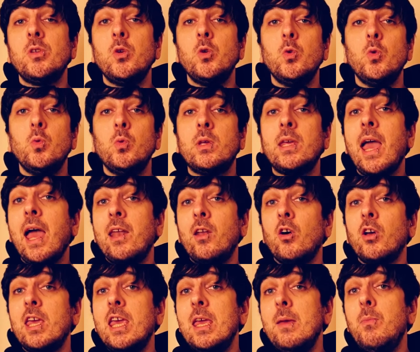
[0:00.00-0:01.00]
who
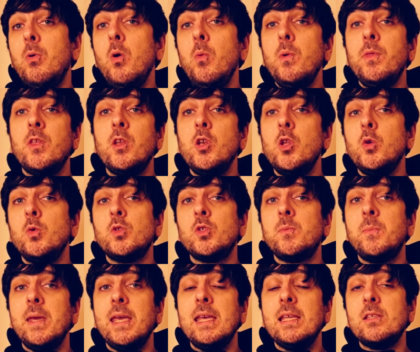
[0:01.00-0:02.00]
cannot keep up with the new
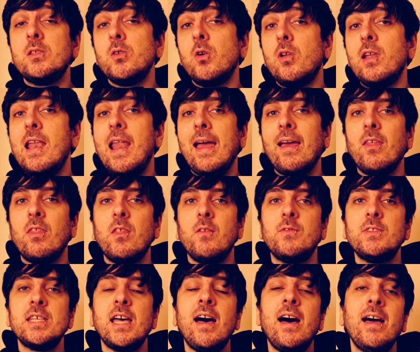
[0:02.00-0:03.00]
speeds or length of
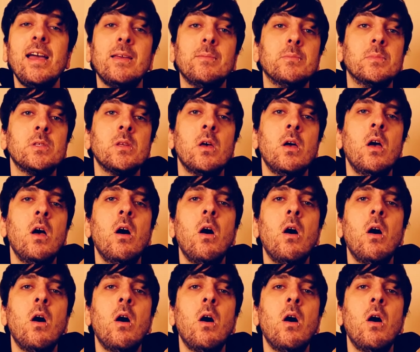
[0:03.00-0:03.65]
times,